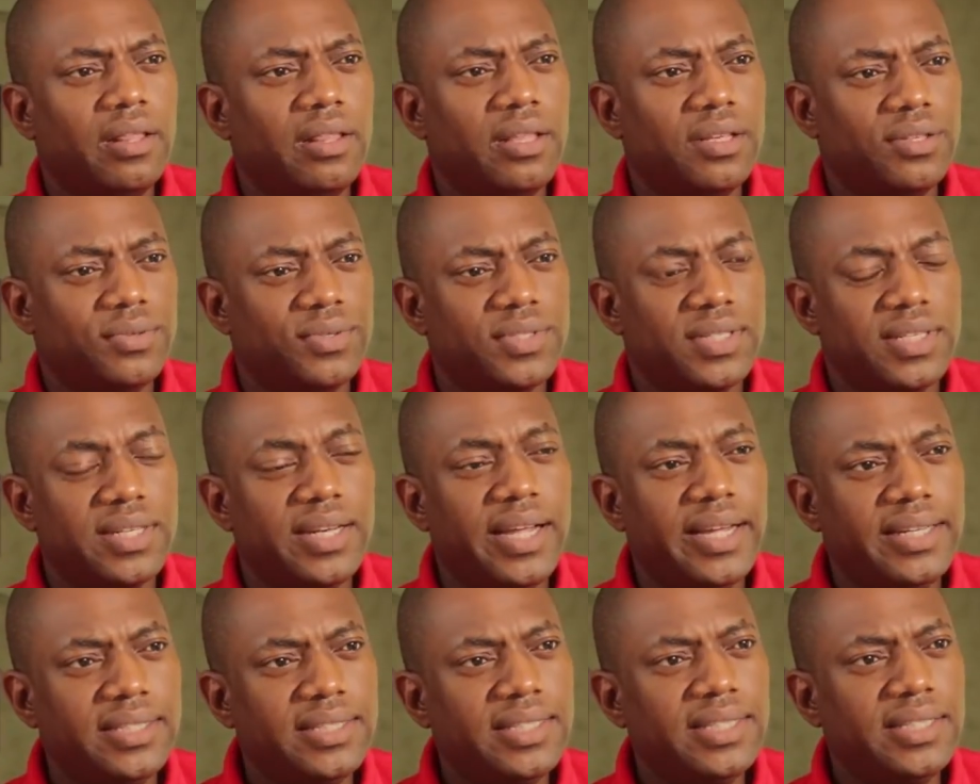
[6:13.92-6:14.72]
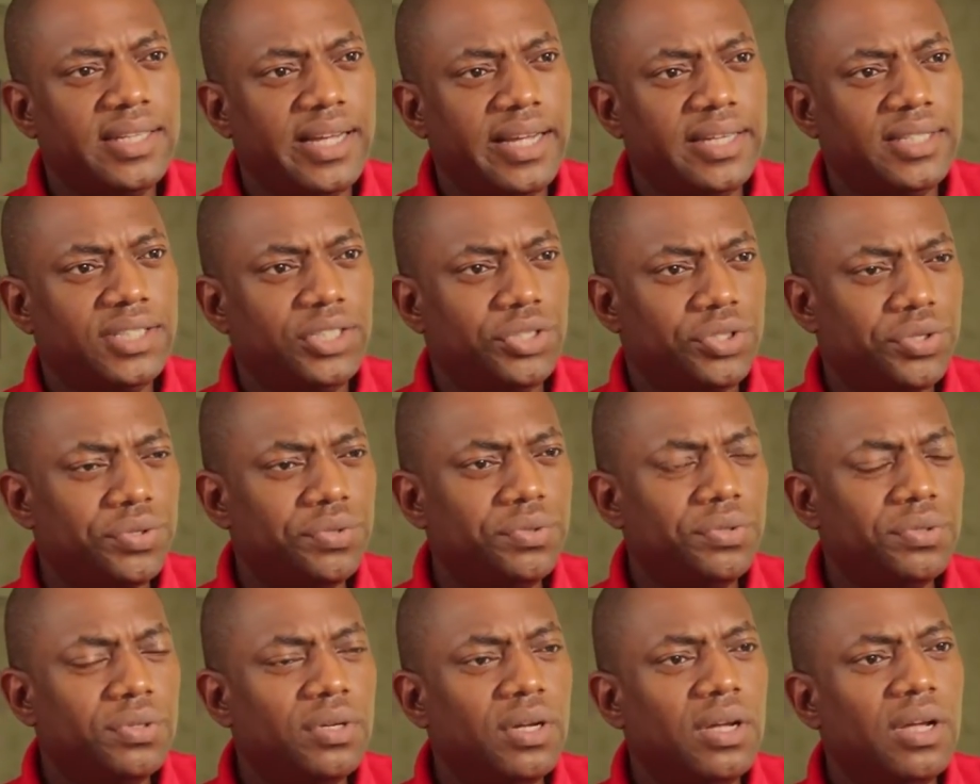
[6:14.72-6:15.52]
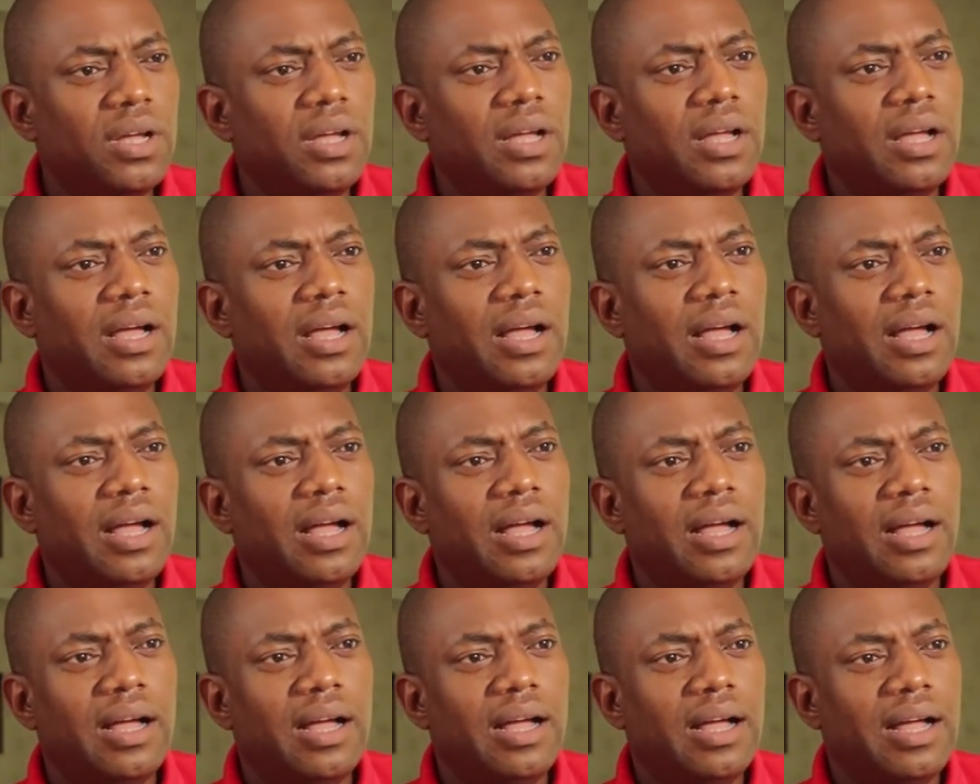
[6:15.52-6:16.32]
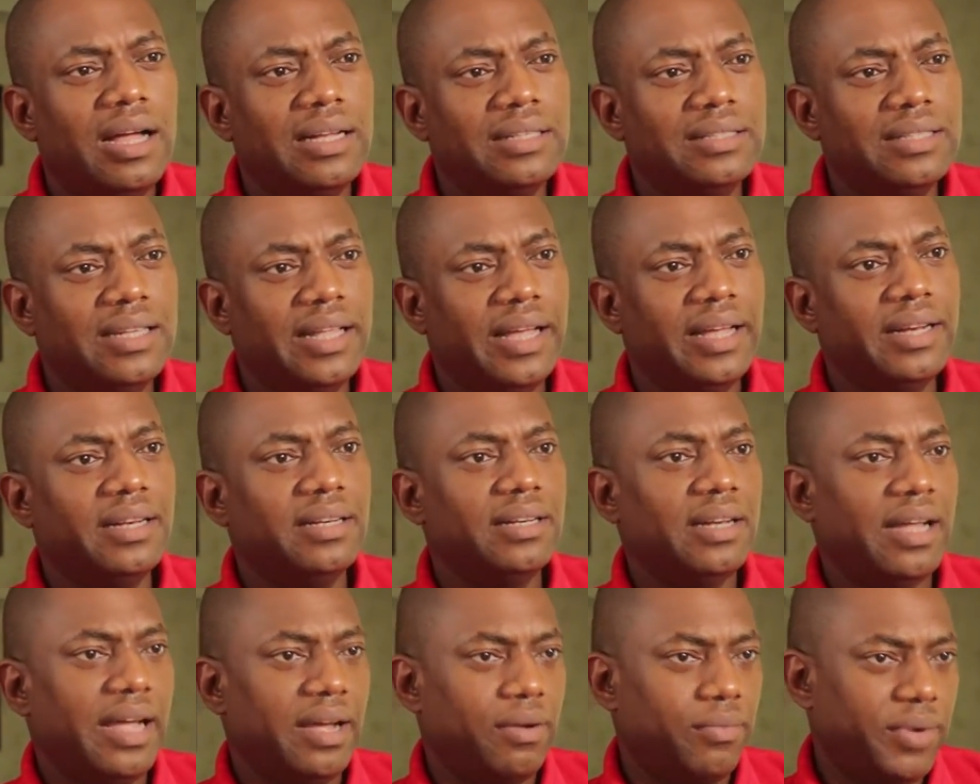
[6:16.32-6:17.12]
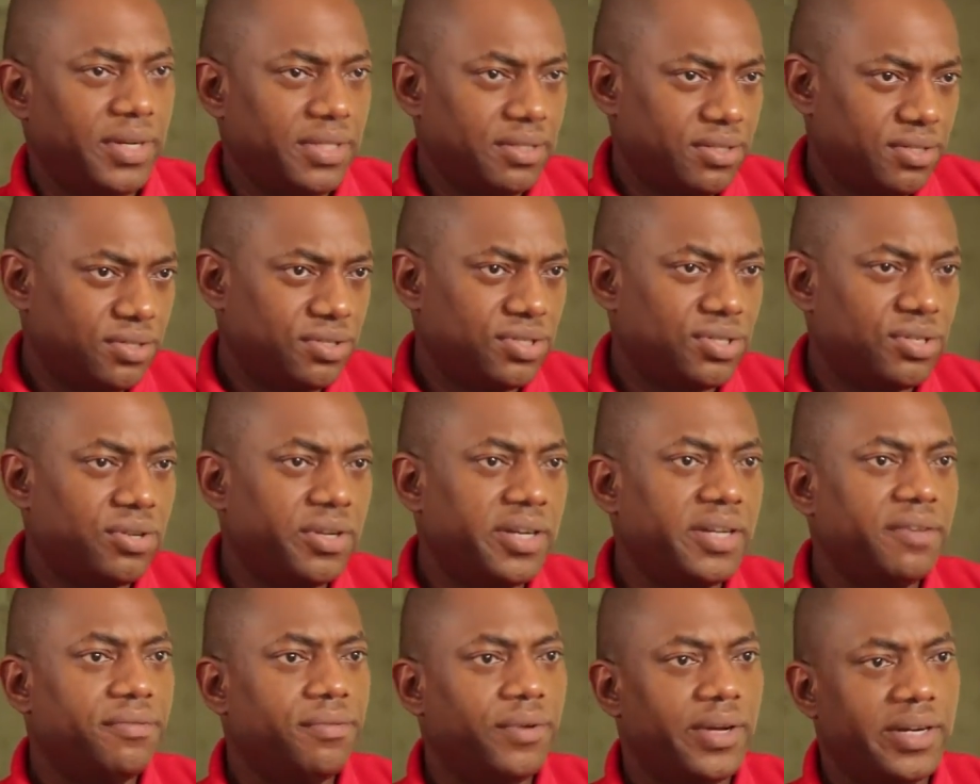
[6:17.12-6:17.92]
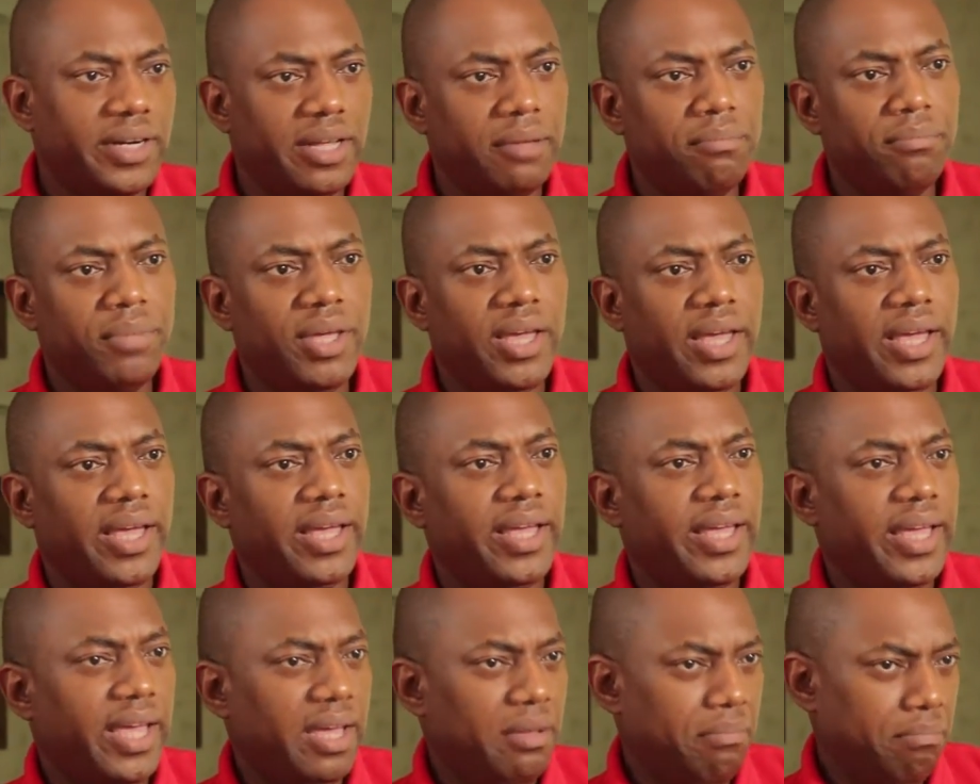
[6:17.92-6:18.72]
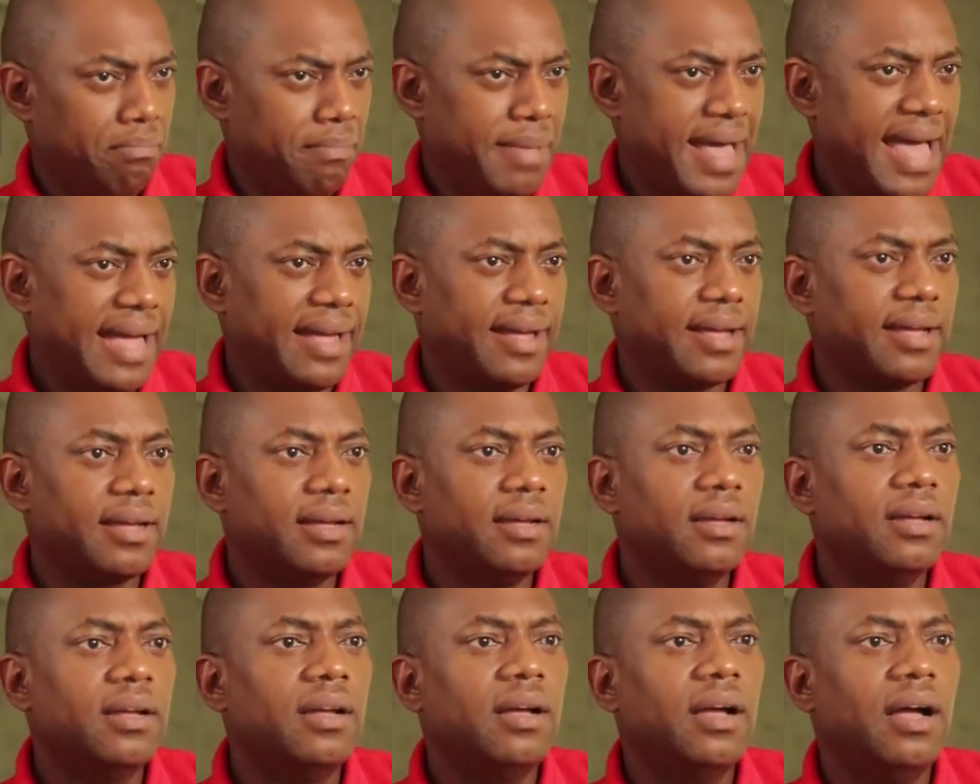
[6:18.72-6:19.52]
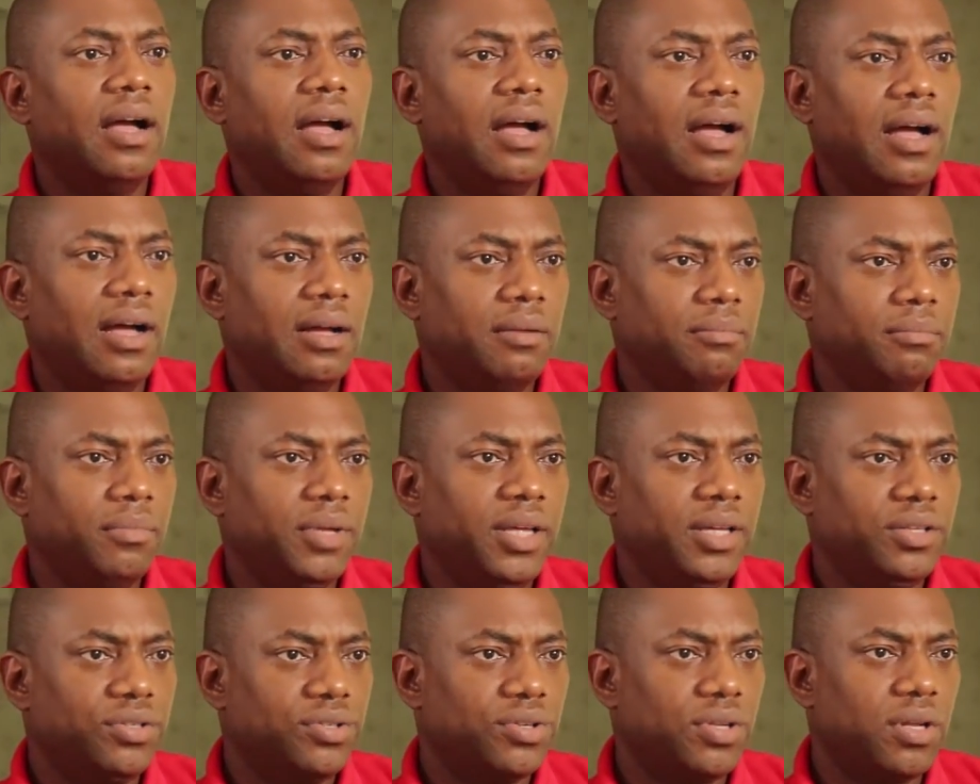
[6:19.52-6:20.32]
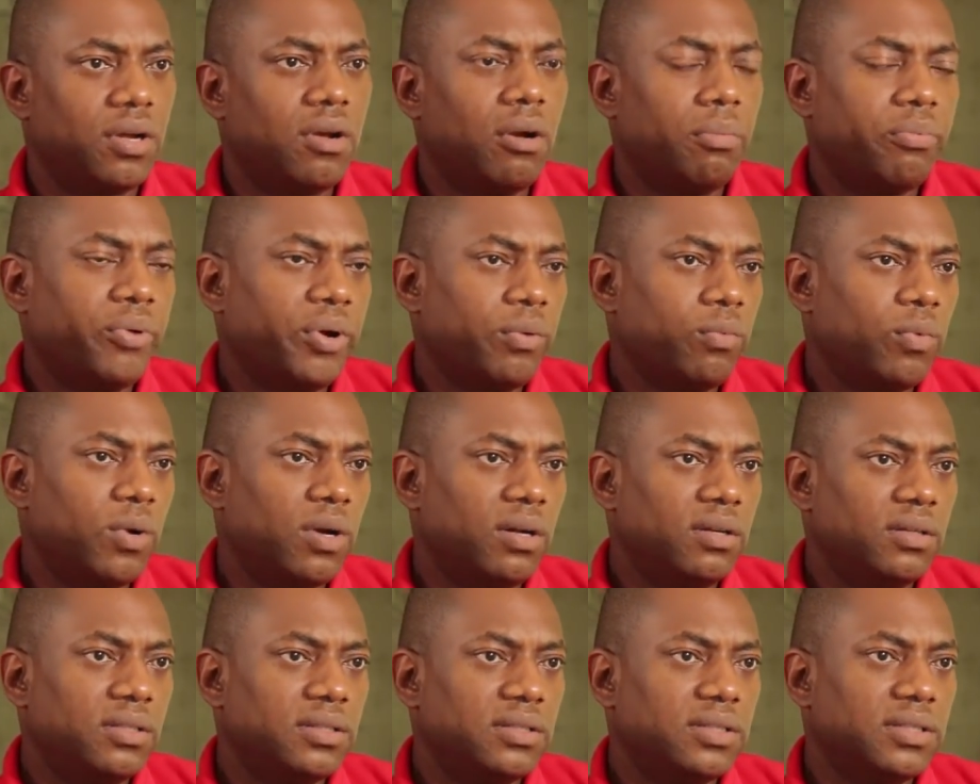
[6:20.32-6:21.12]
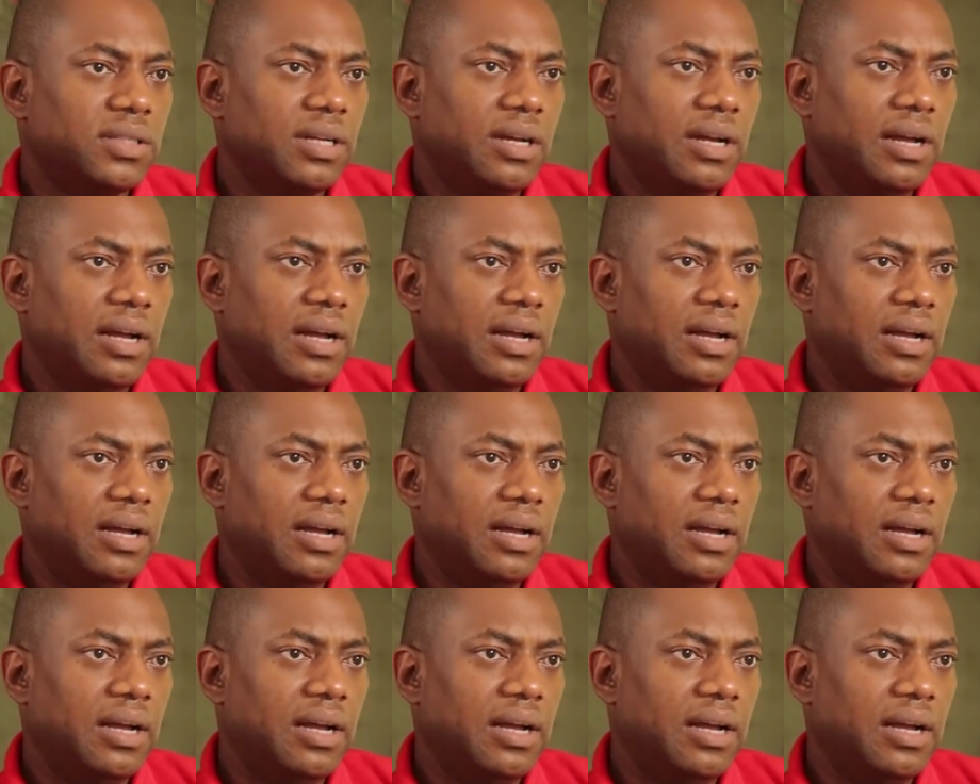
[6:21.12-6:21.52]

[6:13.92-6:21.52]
This was in 1992. And then I went to study for an MBA, came back into the corporate world,